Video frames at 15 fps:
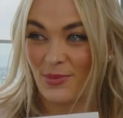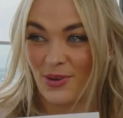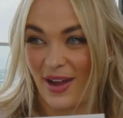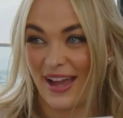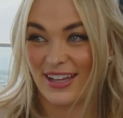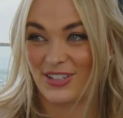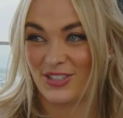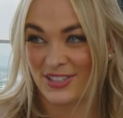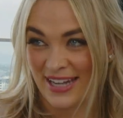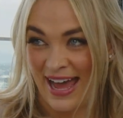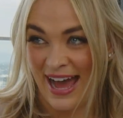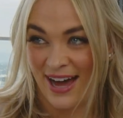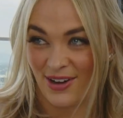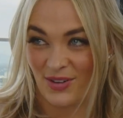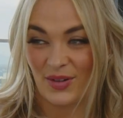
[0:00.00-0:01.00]
your age
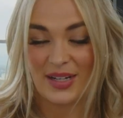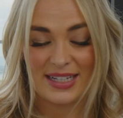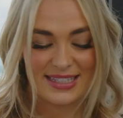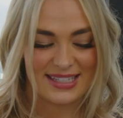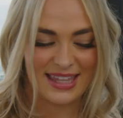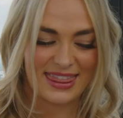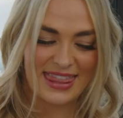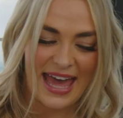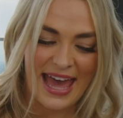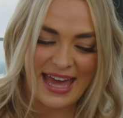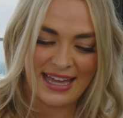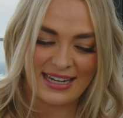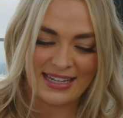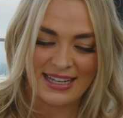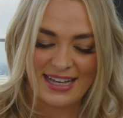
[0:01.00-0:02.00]
now to
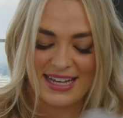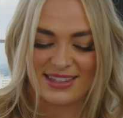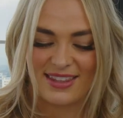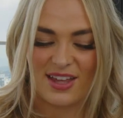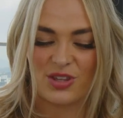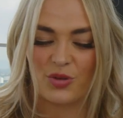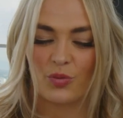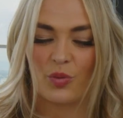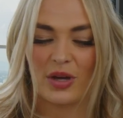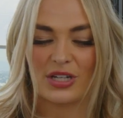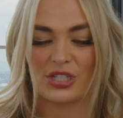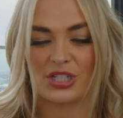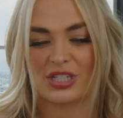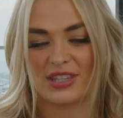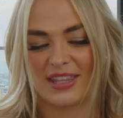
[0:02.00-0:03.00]
then that you
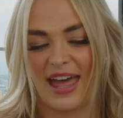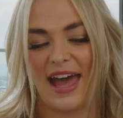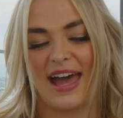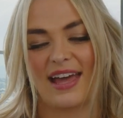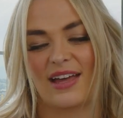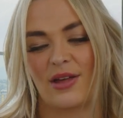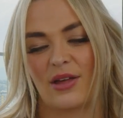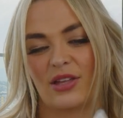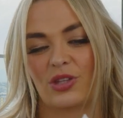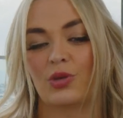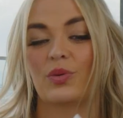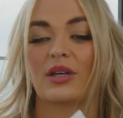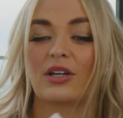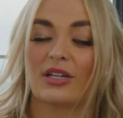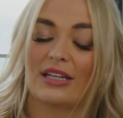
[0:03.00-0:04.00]
wish that you
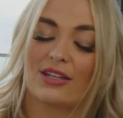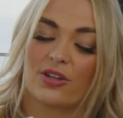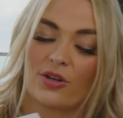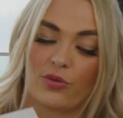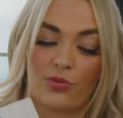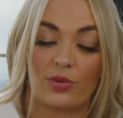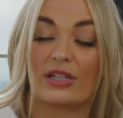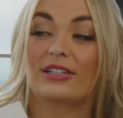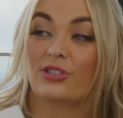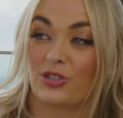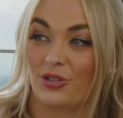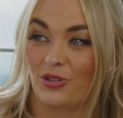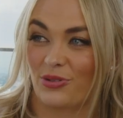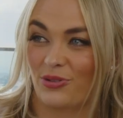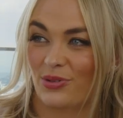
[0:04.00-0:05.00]
could either
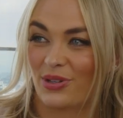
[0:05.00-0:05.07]
redo